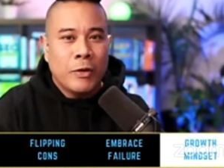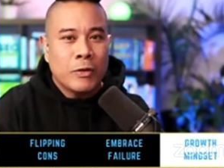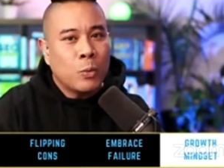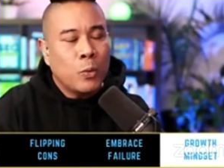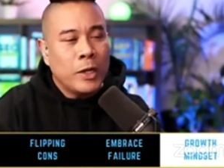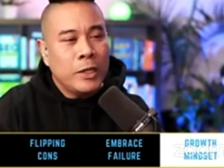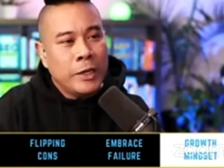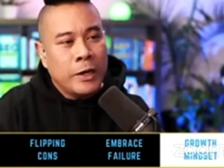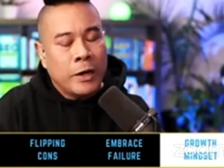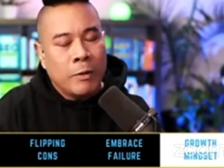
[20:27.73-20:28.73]
There's 1
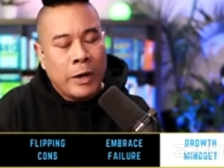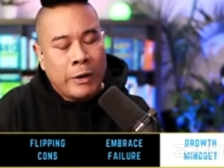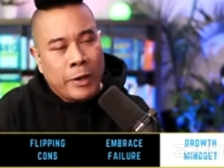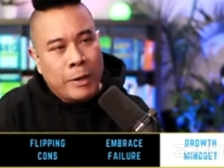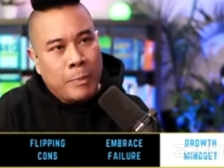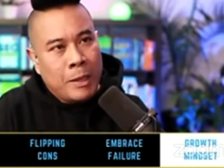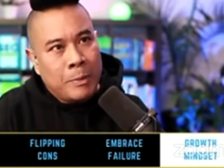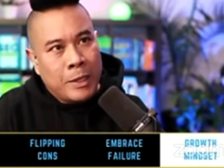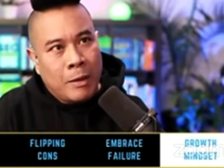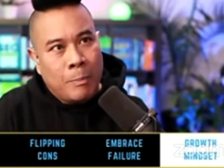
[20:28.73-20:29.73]
year where I read
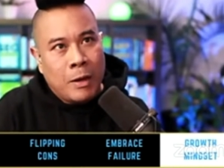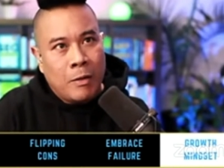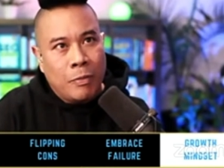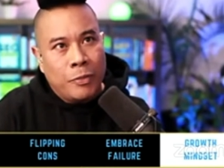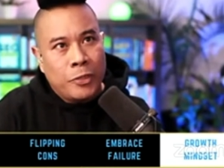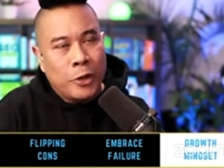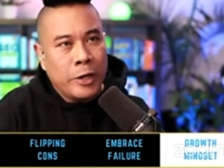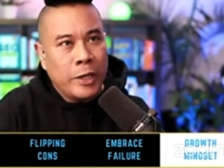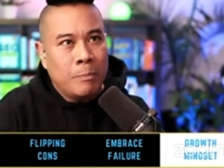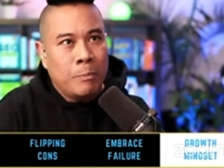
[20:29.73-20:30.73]
maybe about
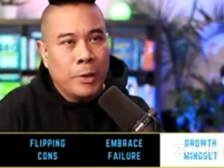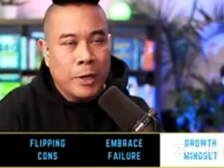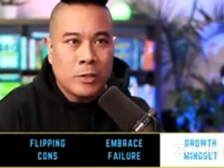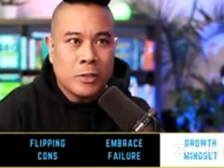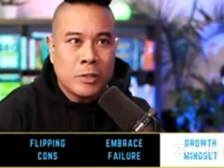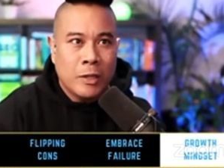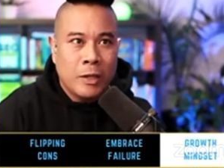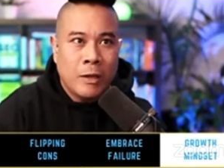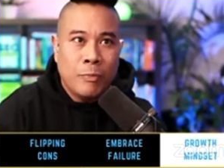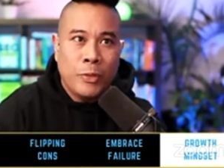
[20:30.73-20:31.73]
38 books,
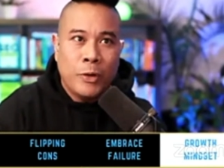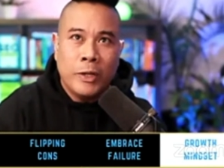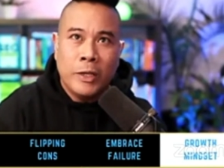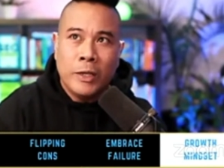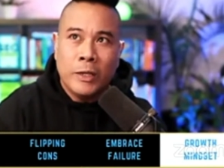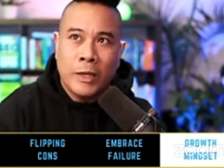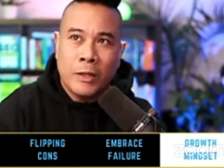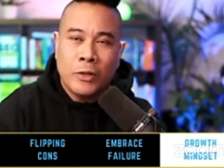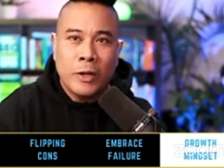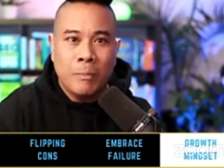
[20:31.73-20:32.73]

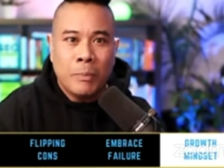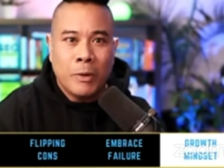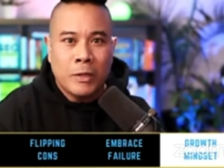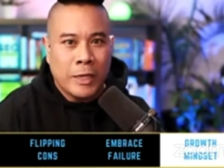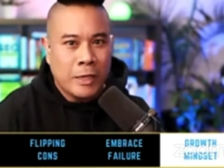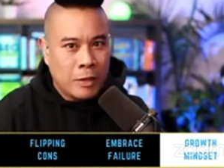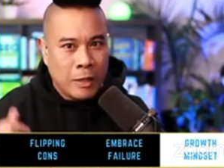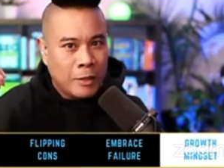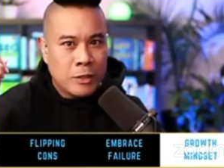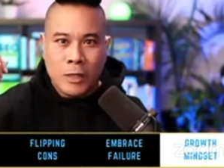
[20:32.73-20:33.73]
38 books. Like
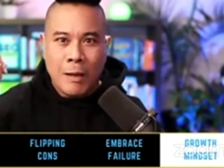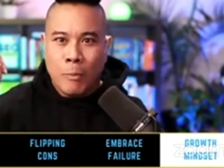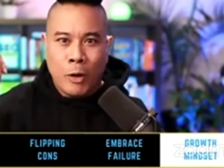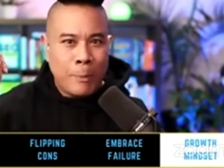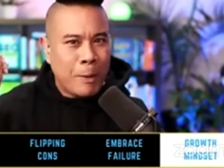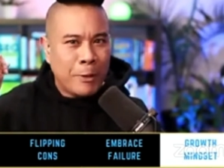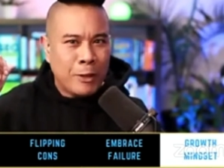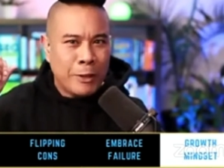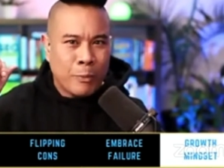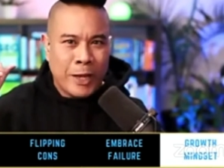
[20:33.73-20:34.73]
there's a lot more. I probably
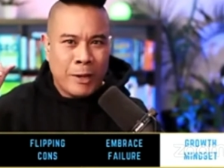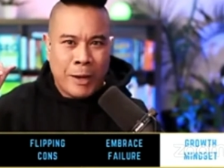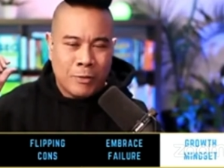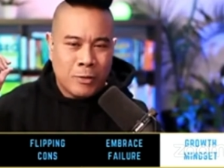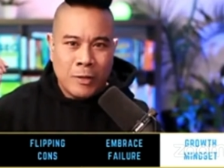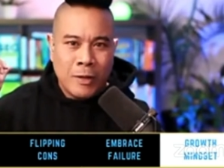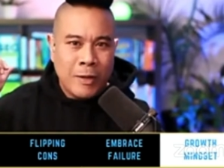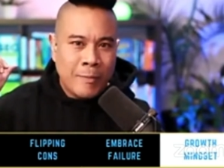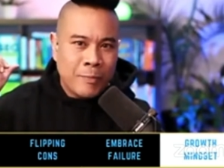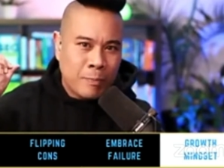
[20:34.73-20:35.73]
only read about
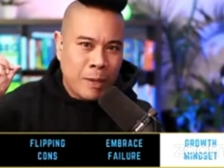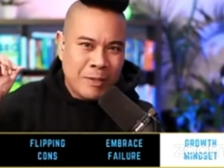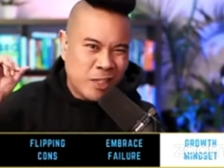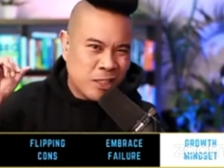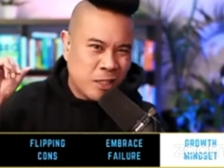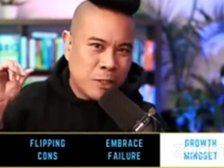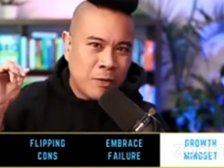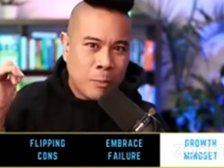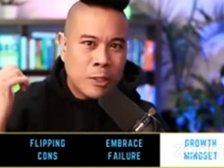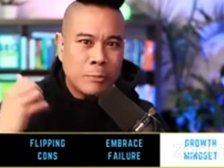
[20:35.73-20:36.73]
maybe
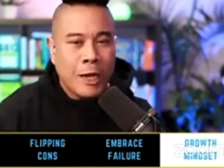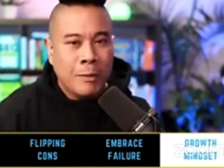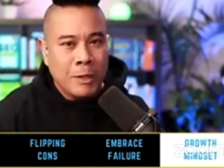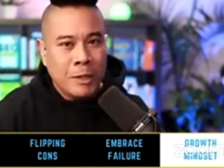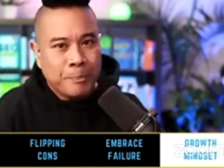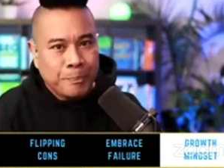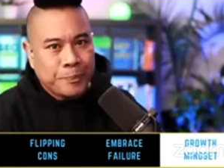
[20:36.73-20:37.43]
60% of the books behind me,